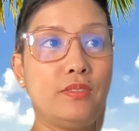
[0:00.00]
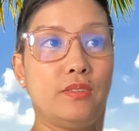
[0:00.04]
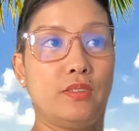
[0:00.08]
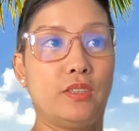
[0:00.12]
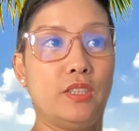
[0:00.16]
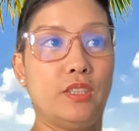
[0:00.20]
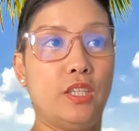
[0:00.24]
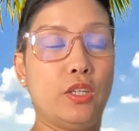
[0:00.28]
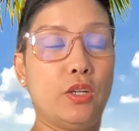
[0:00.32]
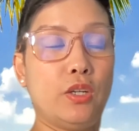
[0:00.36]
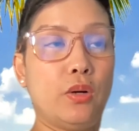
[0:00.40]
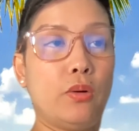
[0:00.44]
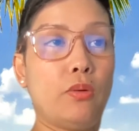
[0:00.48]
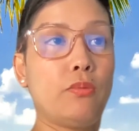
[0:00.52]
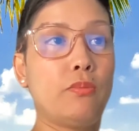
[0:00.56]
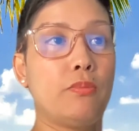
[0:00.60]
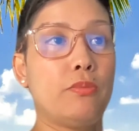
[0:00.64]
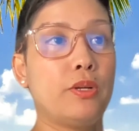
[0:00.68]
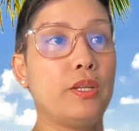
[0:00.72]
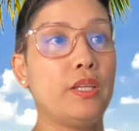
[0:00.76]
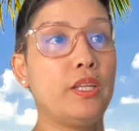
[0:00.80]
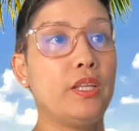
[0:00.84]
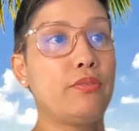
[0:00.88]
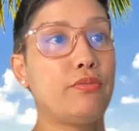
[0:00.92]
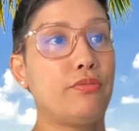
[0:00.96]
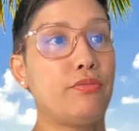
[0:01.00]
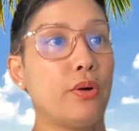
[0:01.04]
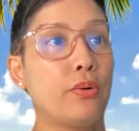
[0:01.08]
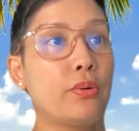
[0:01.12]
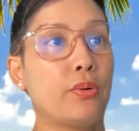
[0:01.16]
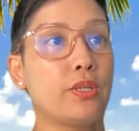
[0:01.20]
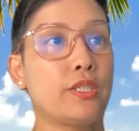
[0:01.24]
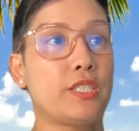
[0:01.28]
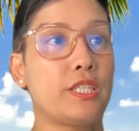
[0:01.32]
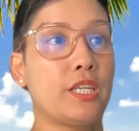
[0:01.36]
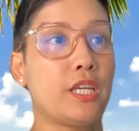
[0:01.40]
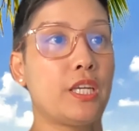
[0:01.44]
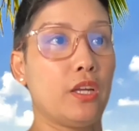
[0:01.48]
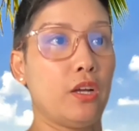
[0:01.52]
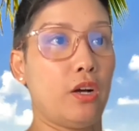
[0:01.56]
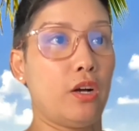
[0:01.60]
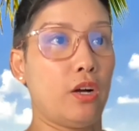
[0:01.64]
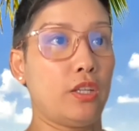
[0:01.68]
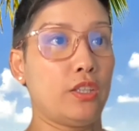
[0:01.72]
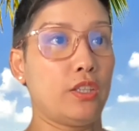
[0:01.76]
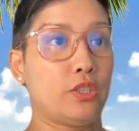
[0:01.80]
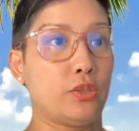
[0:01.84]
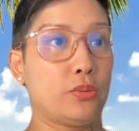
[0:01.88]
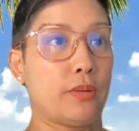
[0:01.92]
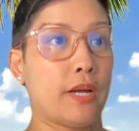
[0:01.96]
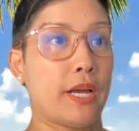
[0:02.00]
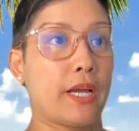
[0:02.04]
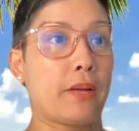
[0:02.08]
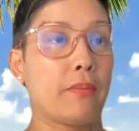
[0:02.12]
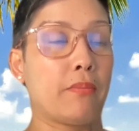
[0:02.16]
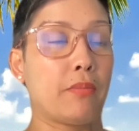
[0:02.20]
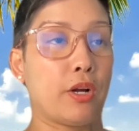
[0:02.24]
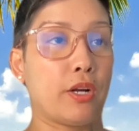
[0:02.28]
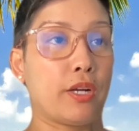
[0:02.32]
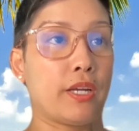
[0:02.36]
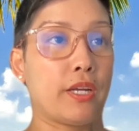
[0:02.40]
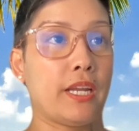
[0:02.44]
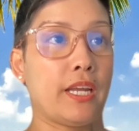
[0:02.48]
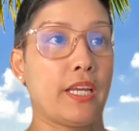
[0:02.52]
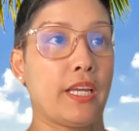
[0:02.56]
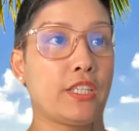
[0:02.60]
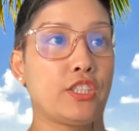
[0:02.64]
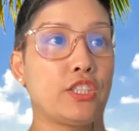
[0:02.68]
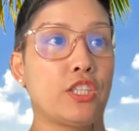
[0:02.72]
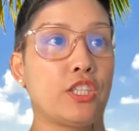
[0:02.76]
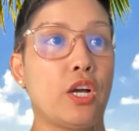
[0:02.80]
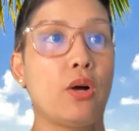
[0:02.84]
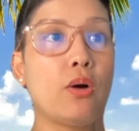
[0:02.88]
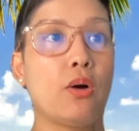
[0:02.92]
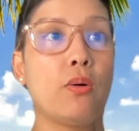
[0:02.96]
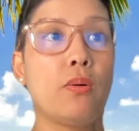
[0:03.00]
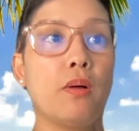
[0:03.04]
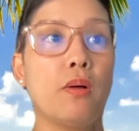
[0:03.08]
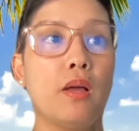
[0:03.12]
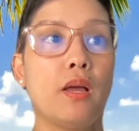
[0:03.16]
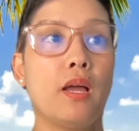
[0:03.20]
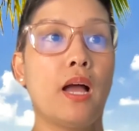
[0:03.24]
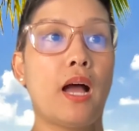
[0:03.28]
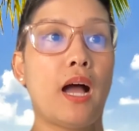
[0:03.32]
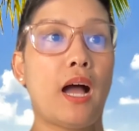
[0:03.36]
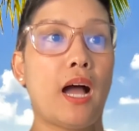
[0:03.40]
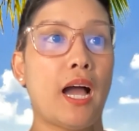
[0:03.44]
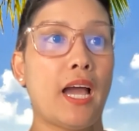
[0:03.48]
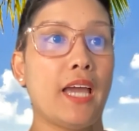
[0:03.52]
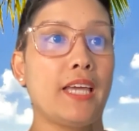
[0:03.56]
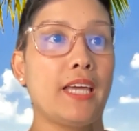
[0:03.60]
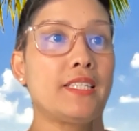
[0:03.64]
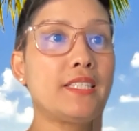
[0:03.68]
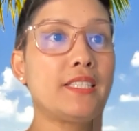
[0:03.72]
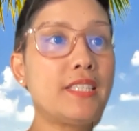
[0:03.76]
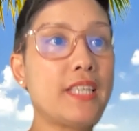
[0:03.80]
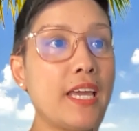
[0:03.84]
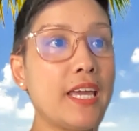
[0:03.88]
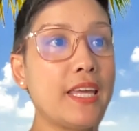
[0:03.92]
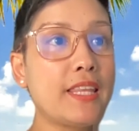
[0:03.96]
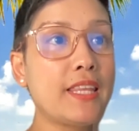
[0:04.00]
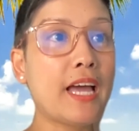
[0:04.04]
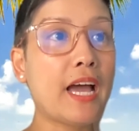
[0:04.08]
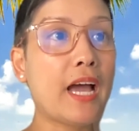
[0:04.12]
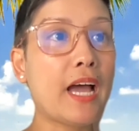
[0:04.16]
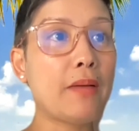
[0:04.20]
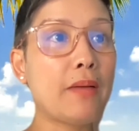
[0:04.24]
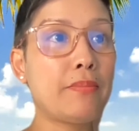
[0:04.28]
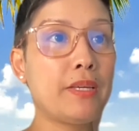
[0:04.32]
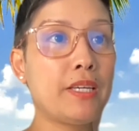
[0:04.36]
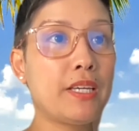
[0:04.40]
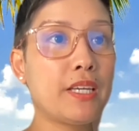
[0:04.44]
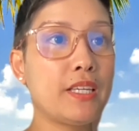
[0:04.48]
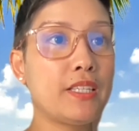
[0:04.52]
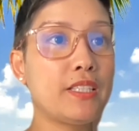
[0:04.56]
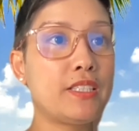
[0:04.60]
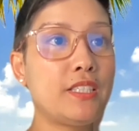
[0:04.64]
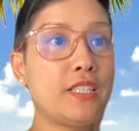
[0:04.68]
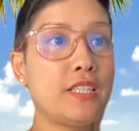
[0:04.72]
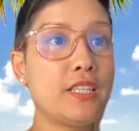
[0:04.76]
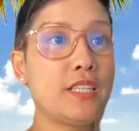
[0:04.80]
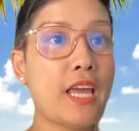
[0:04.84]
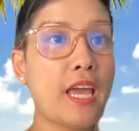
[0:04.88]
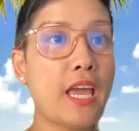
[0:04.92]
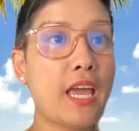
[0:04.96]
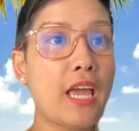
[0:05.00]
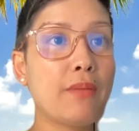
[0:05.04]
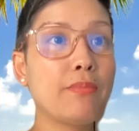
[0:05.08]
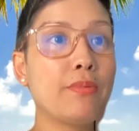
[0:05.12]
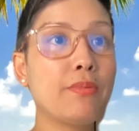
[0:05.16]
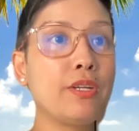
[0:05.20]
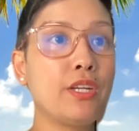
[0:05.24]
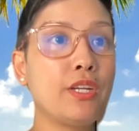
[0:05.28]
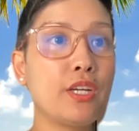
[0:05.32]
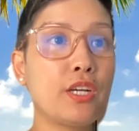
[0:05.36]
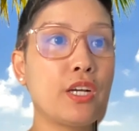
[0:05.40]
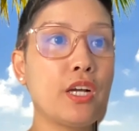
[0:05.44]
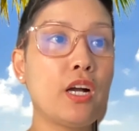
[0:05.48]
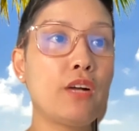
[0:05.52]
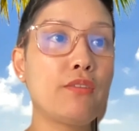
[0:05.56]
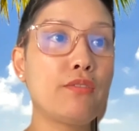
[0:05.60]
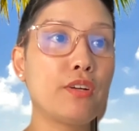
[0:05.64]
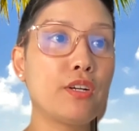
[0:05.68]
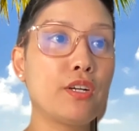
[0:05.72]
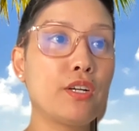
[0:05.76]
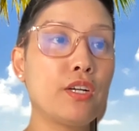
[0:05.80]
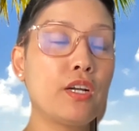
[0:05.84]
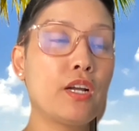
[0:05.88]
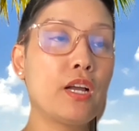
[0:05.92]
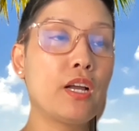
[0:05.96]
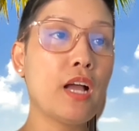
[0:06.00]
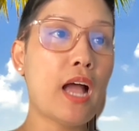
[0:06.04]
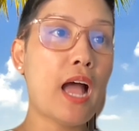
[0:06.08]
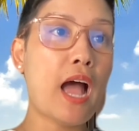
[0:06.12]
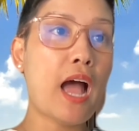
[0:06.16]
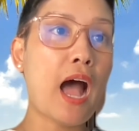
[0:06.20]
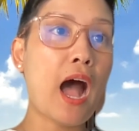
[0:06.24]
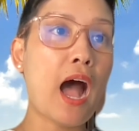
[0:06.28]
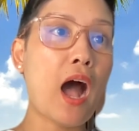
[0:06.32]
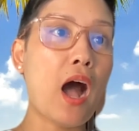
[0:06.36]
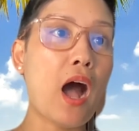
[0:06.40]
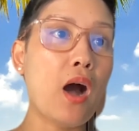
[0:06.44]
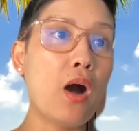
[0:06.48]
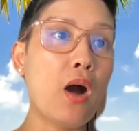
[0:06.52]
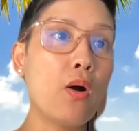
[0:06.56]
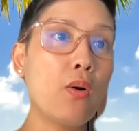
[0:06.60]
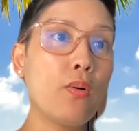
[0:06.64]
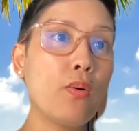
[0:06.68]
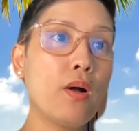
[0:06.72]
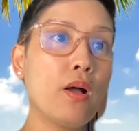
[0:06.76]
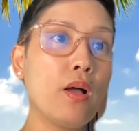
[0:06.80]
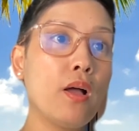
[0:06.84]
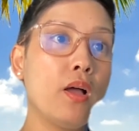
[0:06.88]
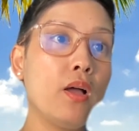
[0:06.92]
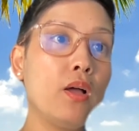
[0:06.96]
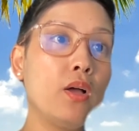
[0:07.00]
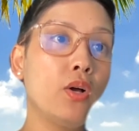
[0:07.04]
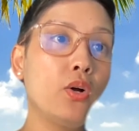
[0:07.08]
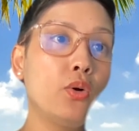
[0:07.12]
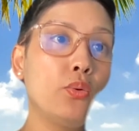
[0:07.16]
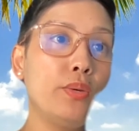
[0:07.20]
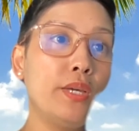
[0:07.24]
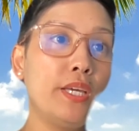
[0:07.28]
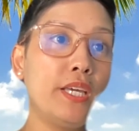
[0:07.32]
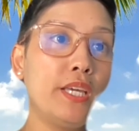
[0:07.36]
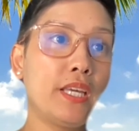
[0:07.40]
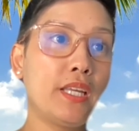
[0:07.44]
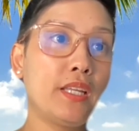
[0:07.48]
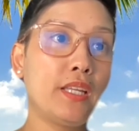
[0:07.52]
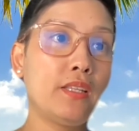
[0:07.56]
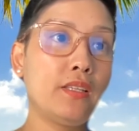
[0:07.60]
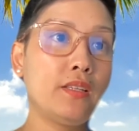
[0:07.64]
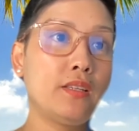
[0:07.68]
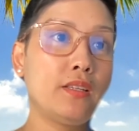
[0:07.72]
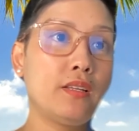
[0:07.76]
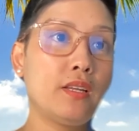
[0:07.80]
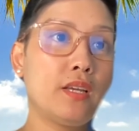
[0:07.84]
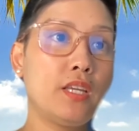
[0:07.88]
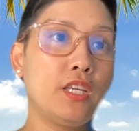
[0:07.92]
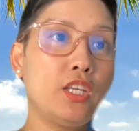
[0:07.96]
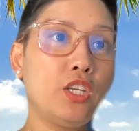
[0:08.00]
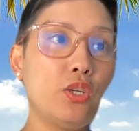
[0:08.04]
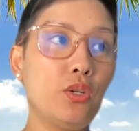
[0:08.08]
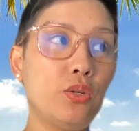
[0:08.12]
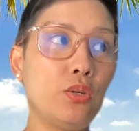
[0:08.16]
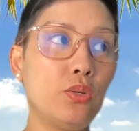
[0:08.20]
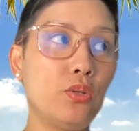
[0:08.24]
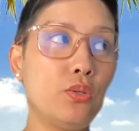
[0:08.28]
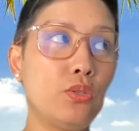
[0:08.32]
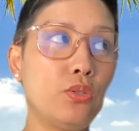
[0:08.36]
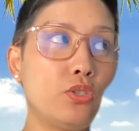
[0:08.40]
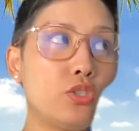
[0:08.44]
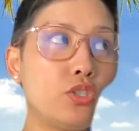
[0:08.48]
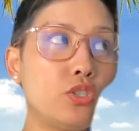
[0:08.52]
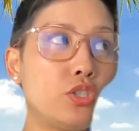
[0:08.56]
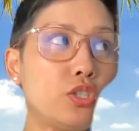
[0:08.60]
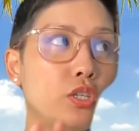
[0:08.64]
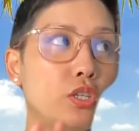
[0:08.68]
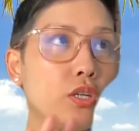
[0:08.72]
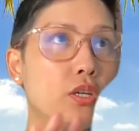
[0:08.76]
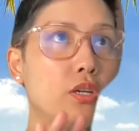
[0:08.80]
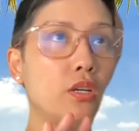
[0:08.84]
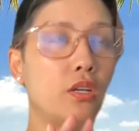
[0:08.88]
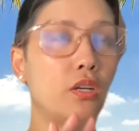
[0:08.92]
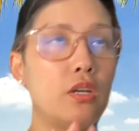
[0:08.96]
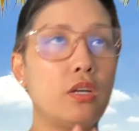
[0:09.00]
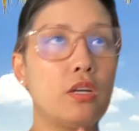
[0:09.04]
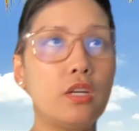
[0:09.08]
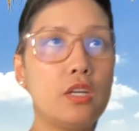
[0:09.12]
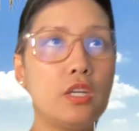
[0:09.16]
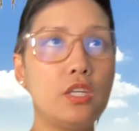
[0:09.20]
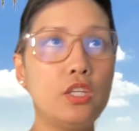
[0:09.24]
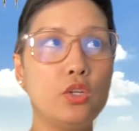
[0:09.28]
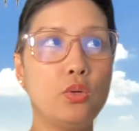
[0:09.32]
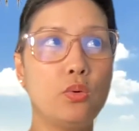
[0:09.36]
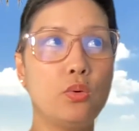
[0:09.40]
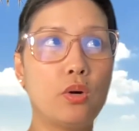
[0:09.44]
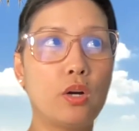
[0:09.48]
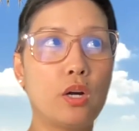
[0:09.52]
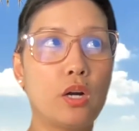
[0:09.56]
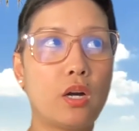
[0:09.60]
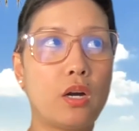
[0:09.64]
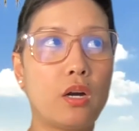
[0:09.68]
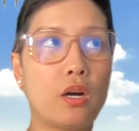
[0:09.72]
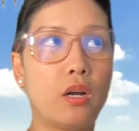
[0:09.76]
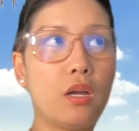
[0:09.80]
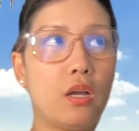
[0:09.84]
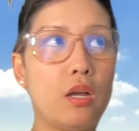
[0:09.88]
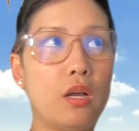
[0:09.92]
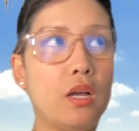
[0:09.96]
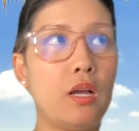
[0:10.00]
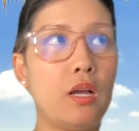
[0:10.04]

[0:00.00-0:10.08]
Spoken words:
you know, really focusing on direct marketing. So I say that because today I'm going to cover how we can use your,